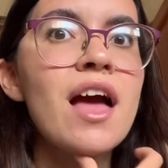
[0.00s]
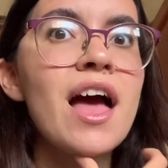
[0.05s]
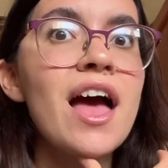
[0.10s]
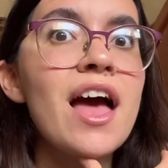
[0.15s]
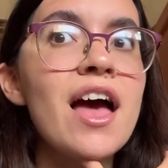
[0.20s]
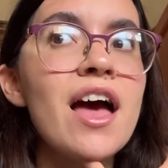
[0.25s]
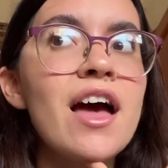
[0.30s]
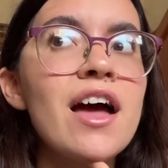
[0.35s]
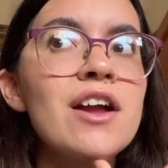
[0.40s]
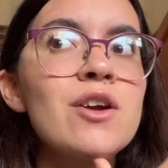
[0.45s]

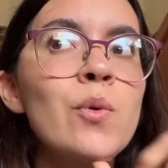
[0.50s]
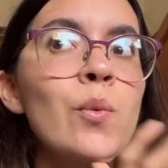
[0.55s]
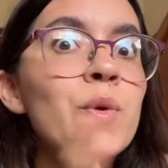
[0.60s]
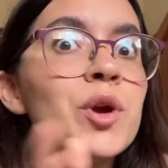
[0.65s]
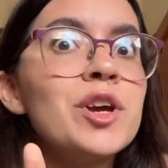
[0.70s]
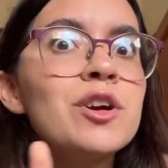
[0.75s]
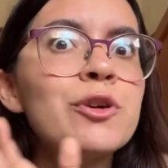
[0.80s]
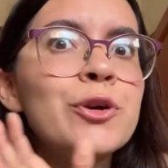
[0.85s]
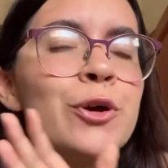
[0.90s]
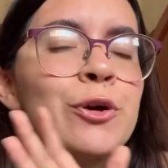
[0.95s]
And
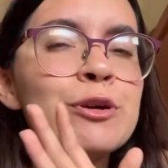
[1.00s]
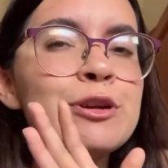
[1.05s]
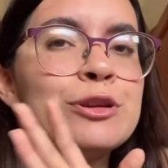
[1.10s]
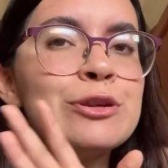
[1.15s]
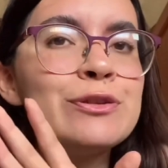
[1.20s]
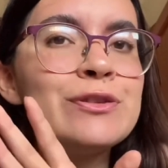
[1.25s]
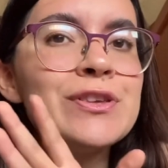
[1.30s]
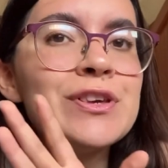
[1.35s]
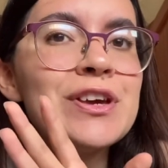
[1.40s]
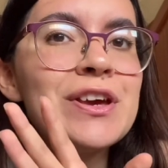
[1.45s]
we are going to
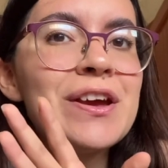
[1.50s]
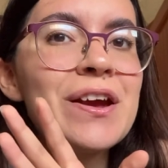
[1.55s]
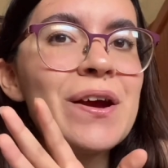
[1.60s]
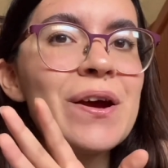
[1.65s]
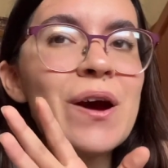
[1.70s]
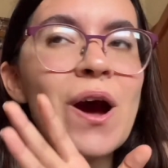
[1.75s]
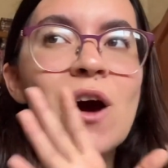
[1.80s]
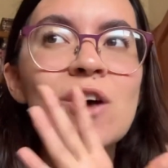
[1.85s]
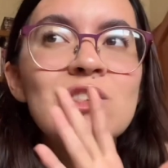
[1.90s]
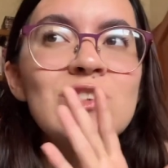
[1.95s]
see
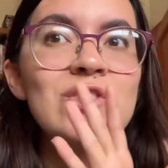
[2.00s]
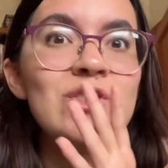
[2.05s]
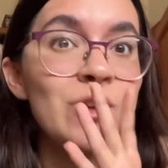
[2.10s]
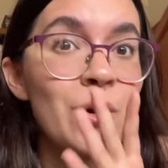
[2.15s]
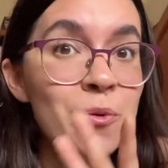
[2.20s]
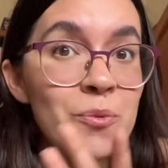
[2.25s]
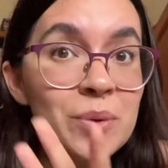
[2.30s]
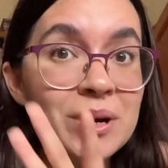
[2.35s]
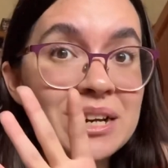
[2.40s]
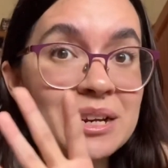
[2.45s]

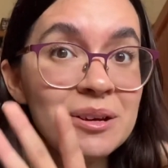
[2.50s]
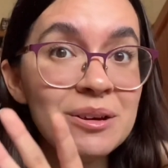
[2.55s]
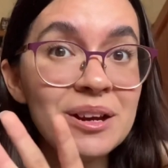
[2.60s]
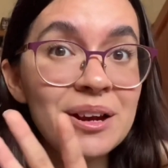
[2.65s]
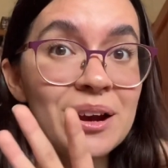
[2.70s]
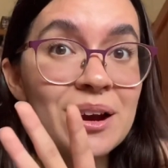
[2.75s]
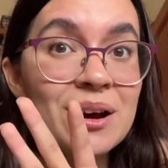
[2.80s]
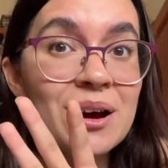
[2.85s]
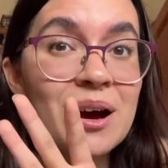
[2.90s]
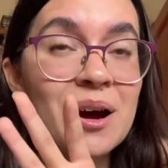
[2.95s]
so many
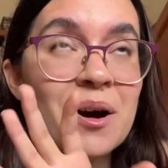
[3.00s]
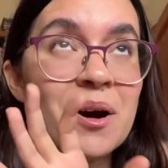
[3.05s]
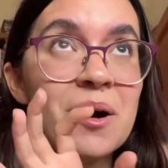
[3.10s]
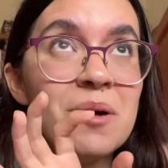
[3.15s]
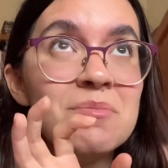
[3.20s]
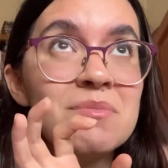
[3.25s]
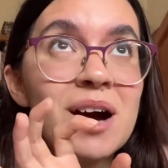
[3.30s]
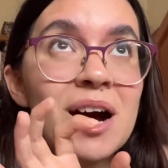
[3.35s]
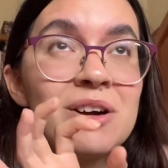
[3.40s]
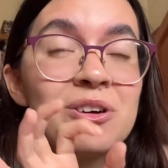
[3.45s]

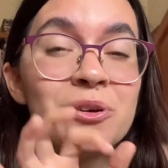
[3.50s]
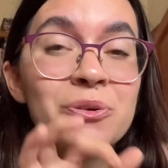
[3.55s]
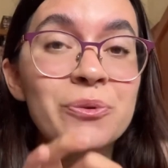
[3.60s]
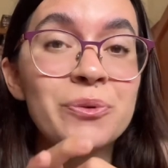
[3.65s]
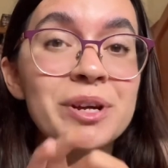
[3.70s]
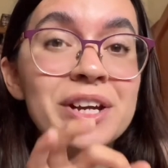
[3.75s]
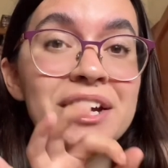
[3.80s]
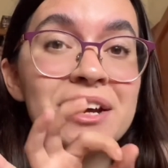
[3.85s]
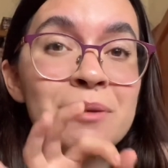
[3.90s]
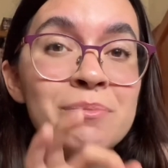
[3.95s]

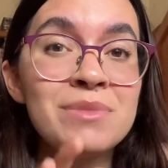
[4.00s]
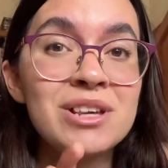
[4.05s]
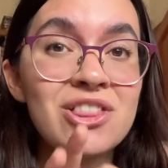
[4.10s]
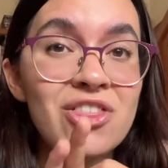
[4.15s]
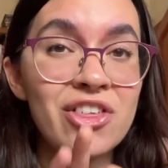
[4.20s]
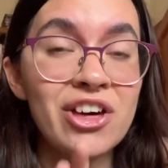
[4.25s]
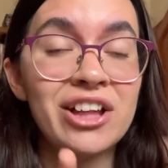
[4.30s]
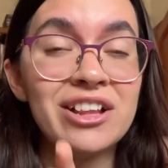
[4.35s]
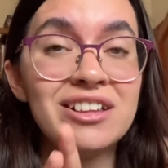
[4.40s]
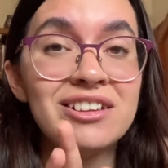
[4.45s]
Greek
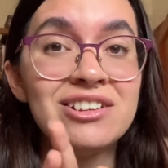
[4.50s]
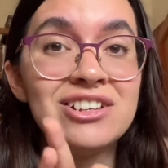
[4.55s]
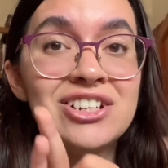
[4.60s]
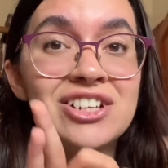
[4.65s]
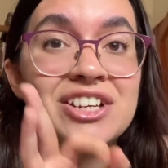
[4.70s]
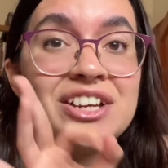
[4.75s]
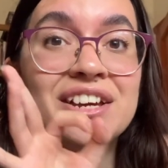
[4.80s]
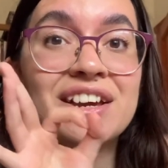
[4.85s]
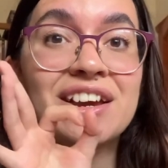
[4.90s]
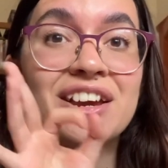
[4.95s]

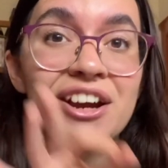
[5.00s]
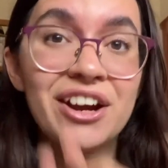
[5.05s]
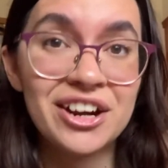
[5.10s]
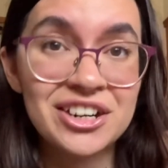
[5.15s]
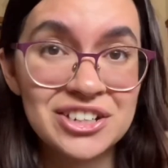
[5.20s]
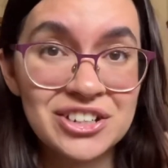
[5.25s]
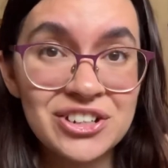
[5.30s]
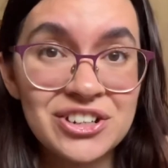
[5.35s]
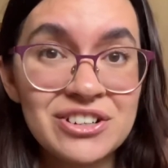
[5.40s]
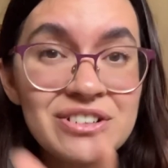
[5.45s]
mythology
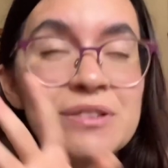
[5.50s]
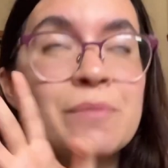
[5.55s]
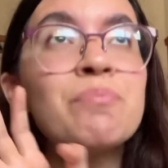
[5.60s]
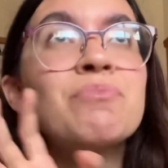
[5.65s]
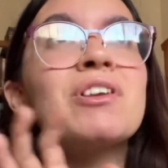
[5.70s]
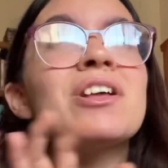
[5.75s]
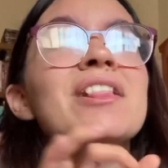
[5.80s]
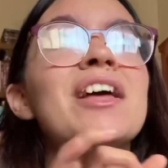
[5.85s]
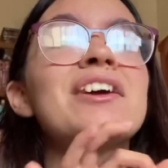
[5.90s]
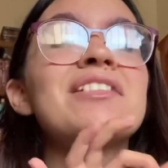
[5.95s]
characters.
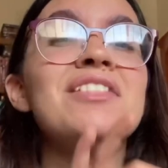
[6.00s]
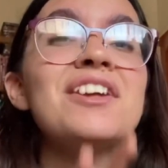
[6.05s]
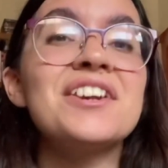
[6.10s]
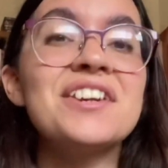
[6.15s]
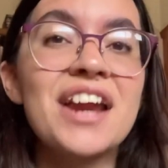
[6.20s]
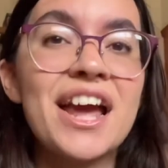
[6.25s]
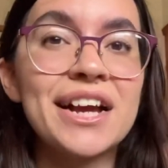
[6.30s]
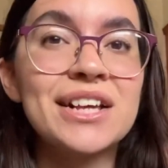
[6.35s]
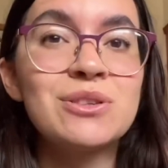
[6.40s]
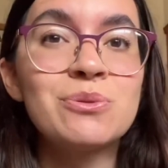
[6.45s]
Like, the
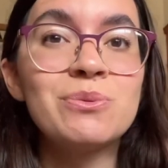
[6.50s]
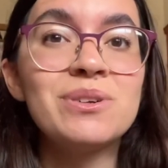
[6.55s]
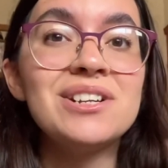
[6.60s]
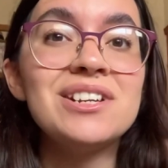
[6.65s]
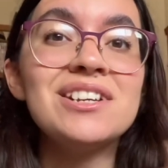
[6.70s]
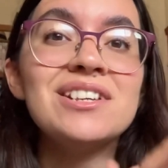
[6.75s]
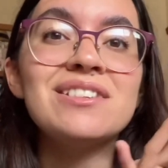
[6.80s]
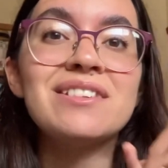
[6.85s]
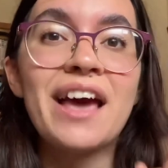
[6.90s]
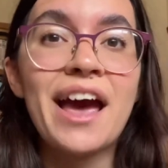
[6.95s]
next one
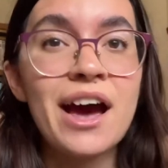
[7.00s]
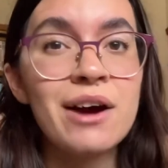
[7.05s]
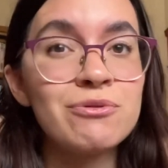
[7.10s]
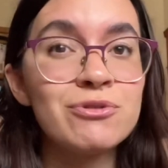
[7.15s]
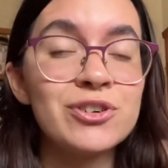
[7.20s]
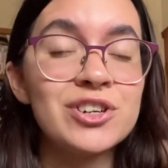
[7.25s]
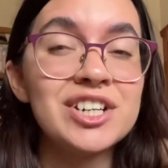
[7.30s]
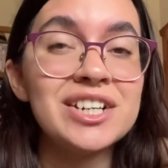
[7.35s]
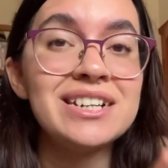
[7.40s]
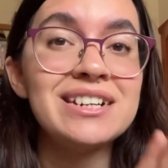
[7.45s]
is
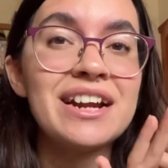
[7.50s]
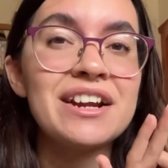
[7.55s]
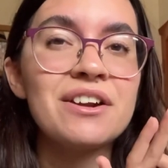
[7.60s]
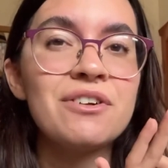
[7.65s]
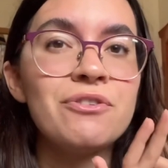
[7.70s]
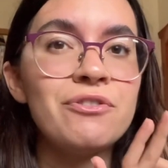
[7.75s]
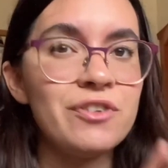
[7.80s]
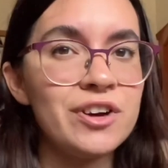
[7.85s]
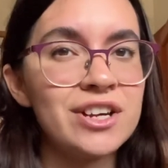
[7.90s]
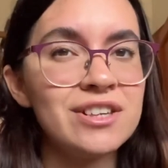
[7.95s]
Aphrodite and
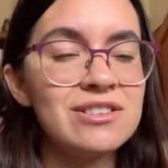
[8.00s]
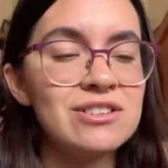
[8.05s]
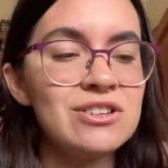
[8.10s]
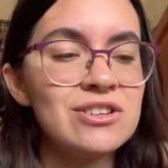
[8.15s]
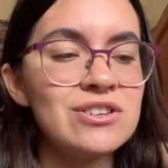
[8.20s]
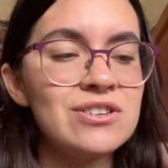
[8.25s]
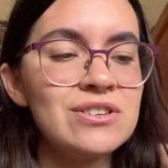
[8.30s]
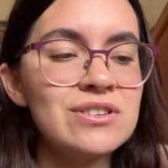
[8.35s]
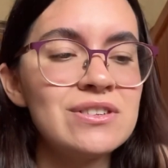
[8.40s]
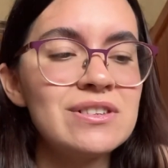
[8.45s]

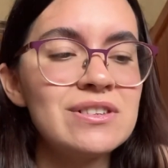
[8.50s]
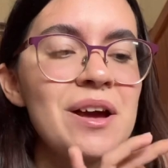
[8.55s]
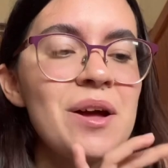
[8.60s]
Hephaestus.